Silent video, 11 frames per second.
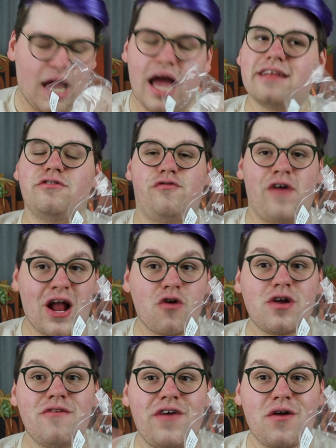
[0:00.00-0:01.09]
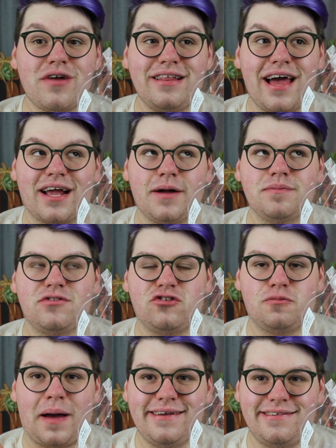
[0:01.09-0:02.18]
It's very, very, like,
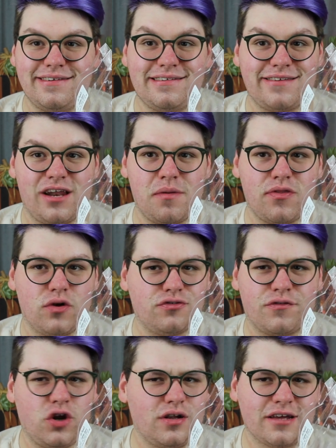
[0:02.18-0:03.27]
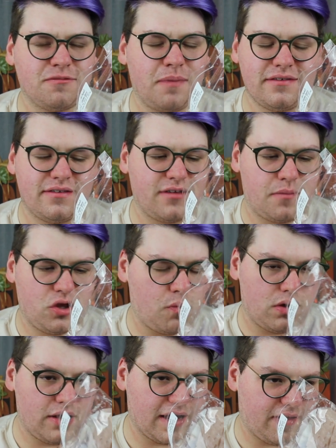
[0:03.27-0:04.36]
spicy cinnamon, though. So if you don't like spicy cinnamon, you
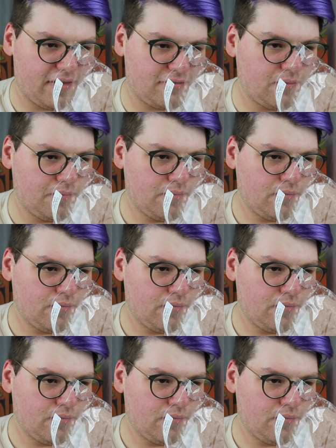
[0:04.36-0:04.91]
won't like this.